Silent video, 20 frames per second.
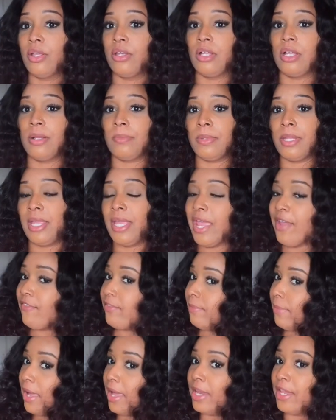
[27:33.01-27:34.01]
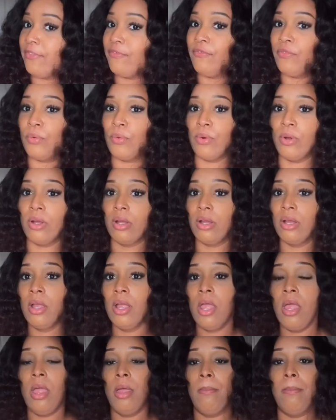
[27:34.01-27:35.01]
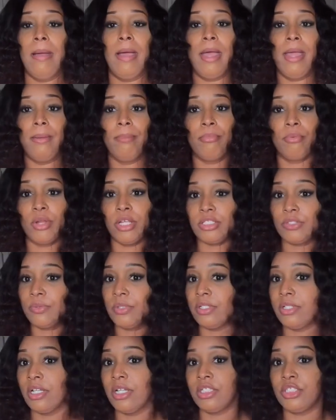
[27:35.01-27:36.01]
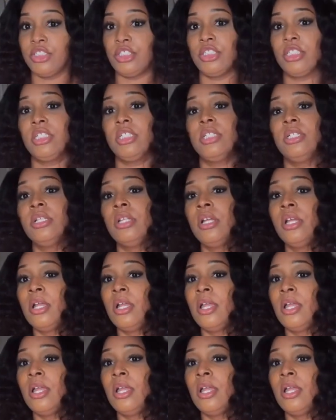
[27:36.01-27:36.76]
and update everybody for my breast reduction.